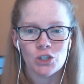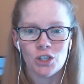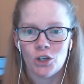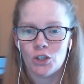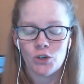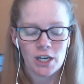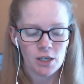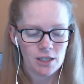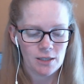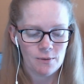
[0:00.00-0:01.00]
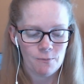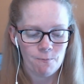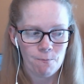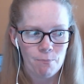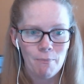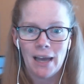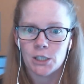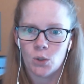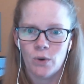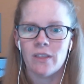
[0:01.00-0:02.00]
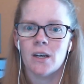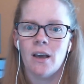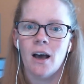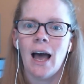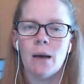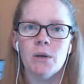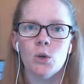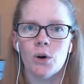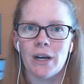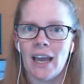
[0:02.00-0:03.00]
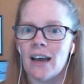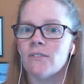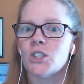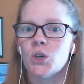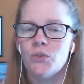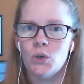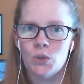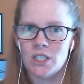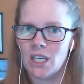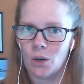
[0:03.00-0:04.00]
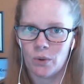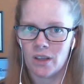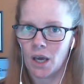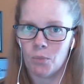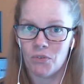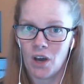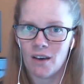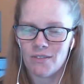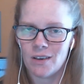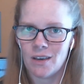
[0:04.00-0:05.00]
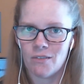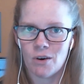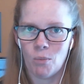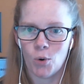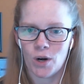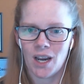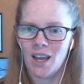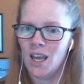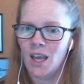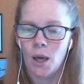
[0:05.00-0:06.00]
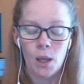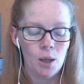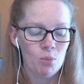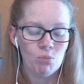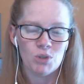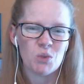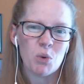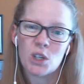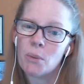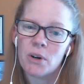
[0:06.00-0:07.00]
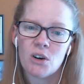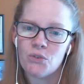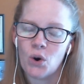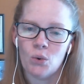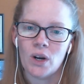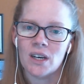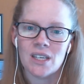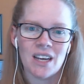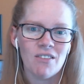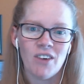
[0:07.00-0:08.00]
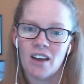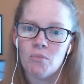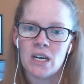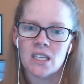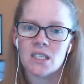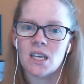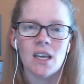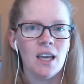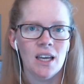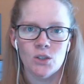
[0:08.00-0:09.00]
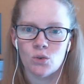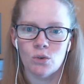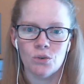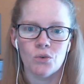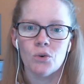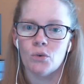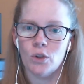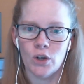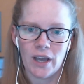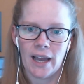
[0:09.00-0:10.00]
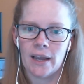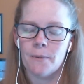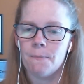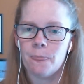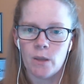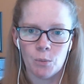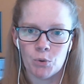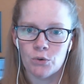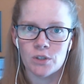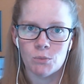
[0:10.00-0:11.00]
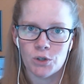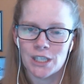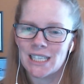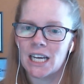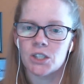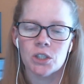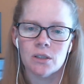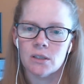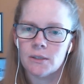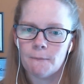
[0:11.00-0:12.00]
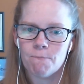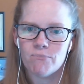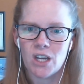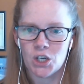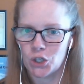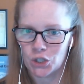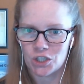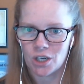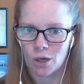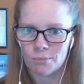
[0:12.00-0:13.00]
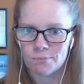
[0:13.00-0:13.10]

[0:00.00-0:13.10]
You could try to match it with a habit you already have. So if you sit down with a cup of coffee every morning, just pull it up on your phone and take 5 minutes and scroll through, look at it, approve some transactions, and you're good to go.